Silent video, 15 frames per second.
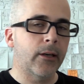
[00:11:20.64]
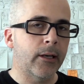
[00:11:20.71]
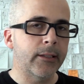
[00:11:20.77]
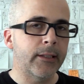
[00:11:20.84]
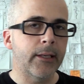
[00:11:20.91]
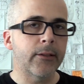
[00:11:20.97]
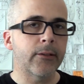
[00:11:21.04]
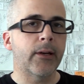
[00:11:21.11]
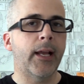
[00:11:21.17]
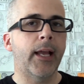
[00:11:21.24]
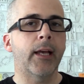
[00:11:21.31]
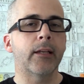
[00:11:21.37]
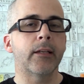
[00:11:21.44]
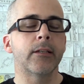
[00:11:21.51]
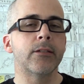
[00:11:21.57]
On the other
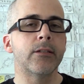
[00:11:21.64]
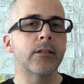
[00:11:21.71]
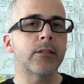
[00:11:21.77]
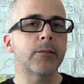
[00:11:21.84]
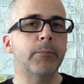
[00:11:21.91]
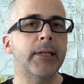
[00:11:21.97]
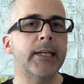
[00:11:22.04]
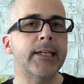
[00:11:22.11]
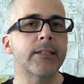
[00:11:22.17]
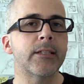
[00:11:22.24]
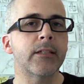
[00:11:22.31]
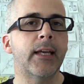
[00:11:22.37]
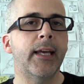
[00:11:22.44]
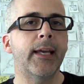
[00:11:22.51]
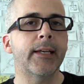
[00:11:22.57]
hand, just by
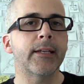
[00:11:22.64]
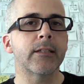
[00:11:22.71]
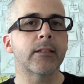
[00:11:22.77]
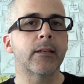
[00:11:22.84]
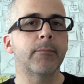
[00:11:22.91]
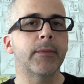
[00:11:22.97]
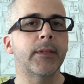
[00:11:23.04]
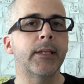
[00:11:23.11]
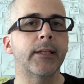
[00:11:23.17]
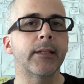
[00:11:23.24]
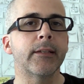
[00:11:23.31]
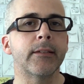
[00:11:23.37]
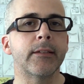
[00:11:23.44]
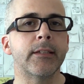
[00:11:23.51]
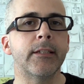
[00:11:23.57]
saying
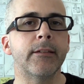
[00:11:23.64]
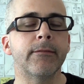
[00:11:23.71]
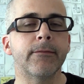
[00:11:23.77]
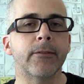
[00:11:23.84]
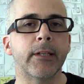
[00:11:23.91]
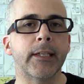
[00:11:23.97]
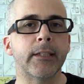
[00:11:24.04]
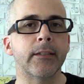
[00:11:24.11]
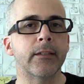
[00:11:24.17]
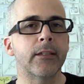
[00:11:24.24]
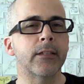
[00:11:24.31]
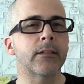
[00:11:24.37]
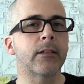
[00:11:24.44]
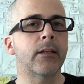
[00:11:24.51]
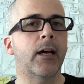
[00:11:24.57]
something different
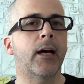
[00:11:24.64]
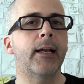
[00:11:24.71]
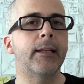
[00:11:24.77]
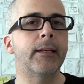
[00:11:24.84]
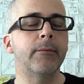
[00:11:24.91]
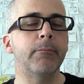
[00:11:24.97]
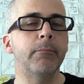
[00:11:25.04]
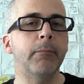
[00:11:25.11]
does not